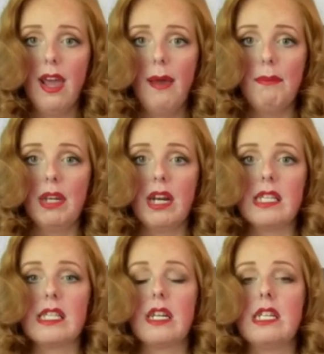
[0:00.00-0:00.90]
because
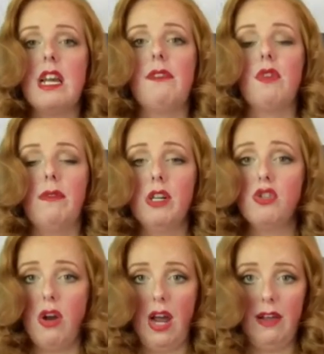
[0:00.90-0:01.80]
it's gonna take forever to
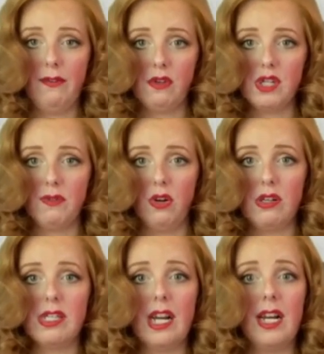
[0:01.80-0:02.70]
dry, first of all.
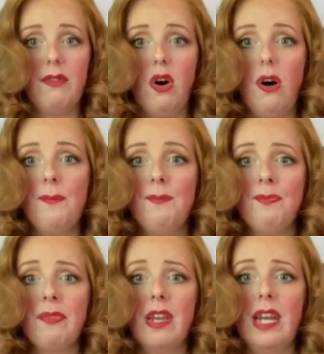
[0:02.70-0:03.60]
Second of all,
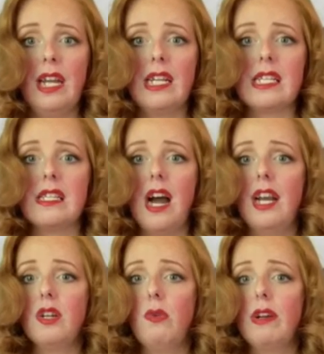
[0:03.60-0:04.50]
it is
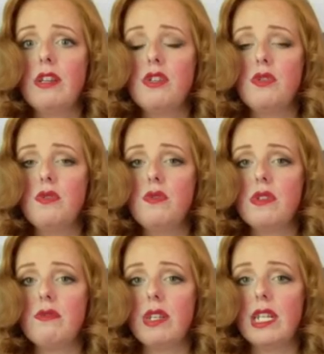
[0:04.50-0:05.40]
not going to
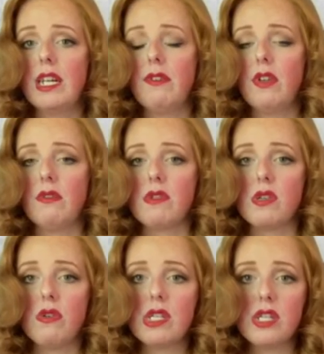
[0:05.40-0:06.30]
really give you the
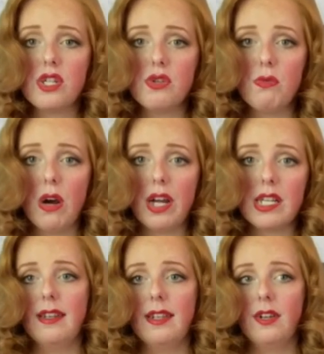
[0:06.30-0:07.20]
results that you want.
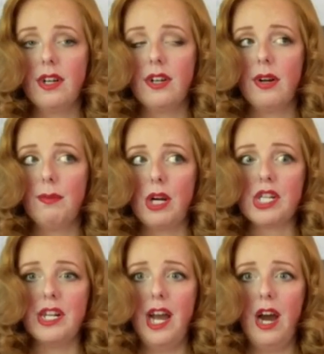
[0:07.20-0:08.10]
You're gonna go to brush
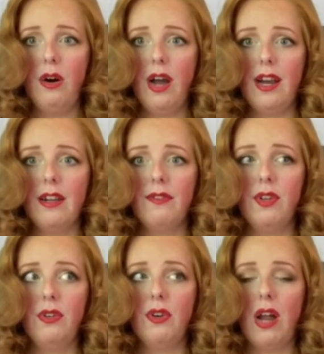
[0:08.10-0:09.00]
it out and if
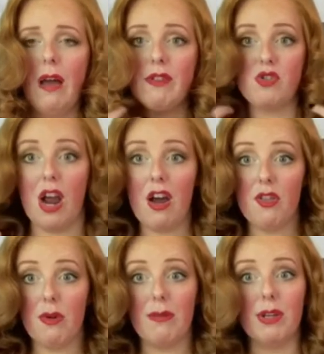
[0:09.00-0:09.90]
you don't have it dry all the
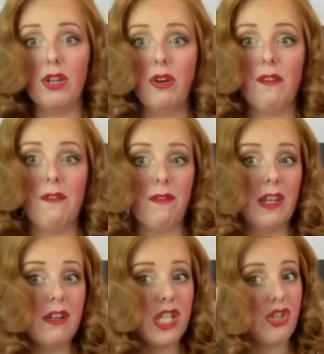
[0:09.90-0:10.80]
way, but you know it
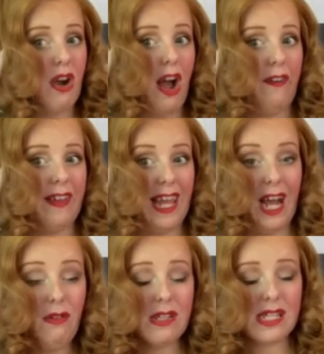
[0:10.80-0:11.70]
feels dry on the
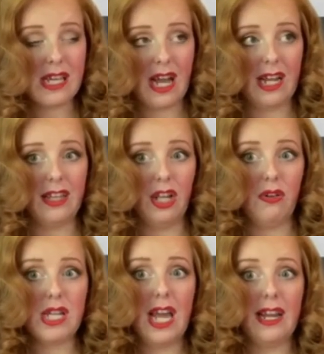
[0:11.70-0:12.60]
outside and then you
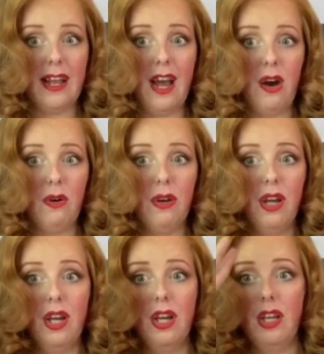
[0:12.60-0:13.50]
take it out,
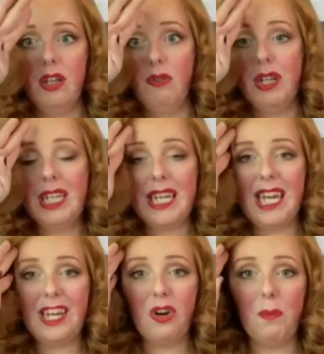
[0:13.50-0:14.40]
you really
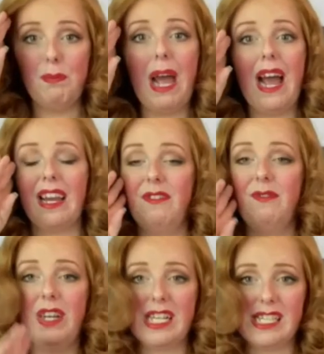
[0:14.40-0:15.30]
can't go back
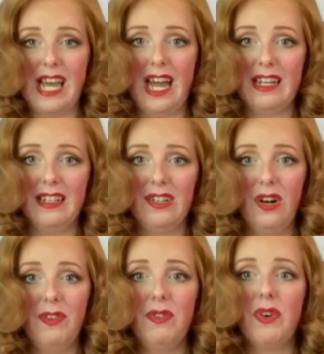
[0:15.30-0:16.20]
fix that. You know,
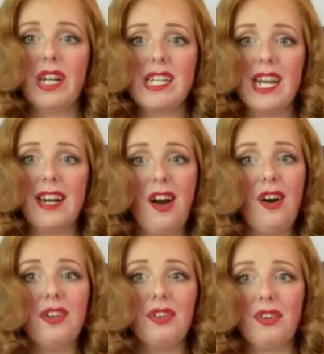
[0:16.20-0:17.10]
if you've already taken out all
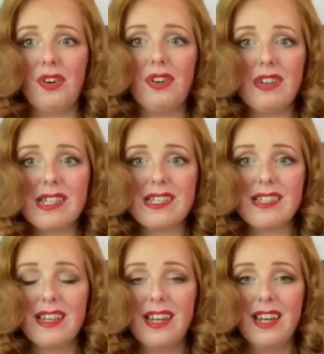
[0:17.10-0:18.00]
your curls,
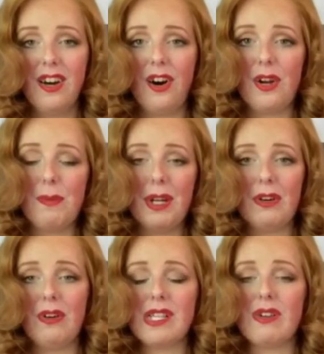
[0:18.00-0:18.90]
all your pin
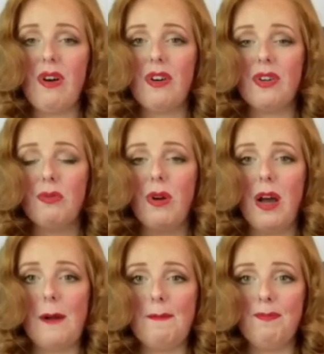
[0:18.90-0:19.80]
curls or all your
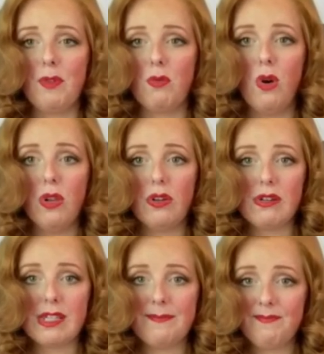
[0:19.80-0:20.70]
um,
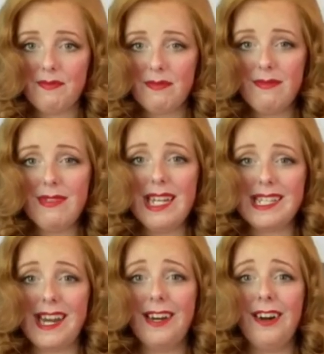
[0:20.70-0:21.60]
rollers, it's
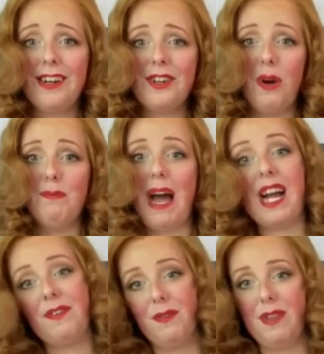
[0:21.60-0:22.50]
kind of hard to go
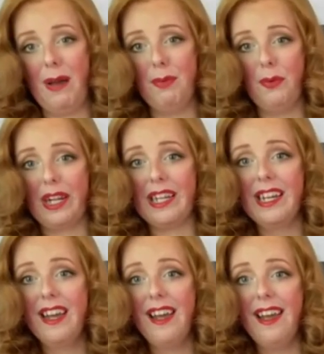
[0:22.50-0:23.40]
back from that point.
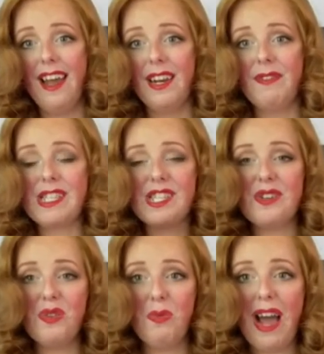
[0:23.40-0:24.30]
And if it's
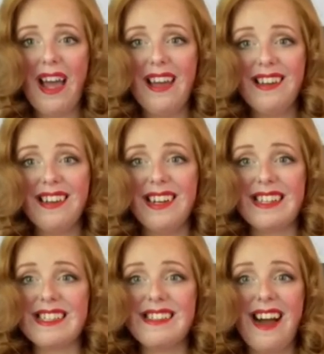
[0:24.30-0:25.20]
still wet,
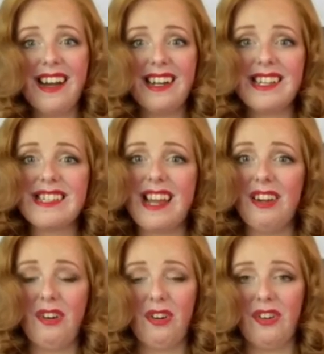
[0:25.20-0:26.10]
it's not gonna stay
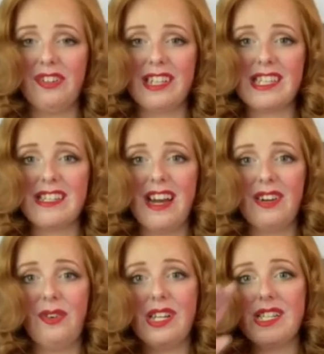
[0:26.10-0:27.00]
curled. It's not
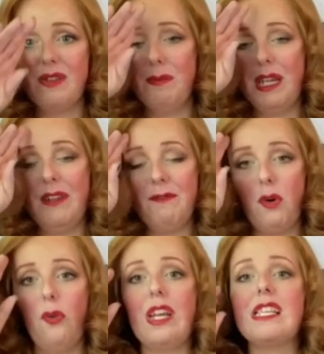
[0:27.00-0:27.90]
going to be
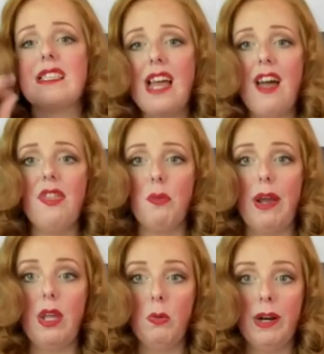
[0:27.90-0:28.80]
fully set the way
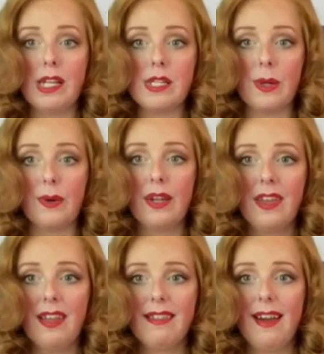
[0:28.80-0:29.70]
you want it to.
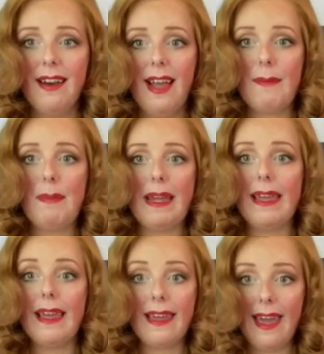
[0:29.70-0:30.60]
It's kind of like baking
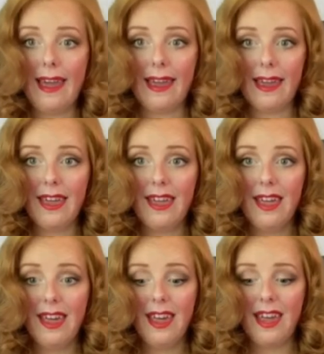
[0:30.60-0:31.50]
a cake.
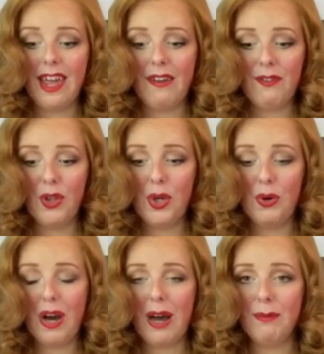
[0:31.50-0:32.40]
If you
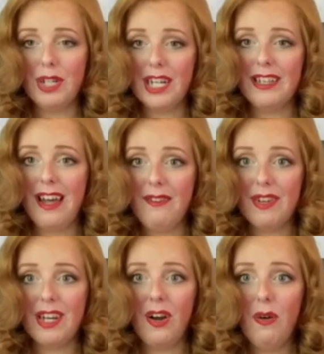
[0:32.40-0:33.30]
um, look in the
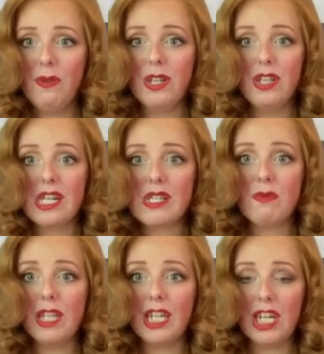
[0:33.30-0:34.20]
oven, oh, well, it looks
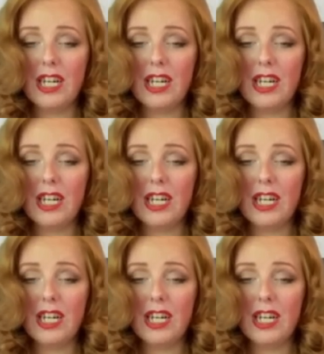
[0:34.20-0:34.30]
really good,